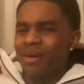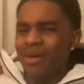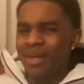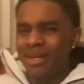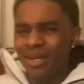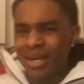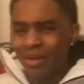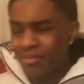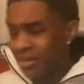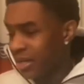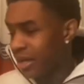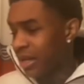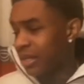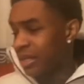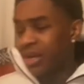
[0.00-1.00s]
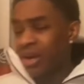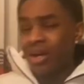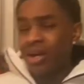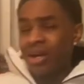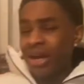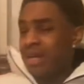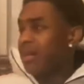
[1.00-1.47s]
Like, nigga, I'm getting out the car.
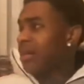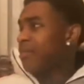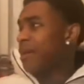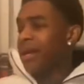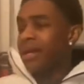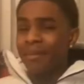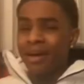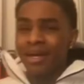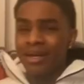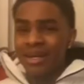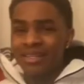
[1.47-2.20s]
Like, I look back at my niggas,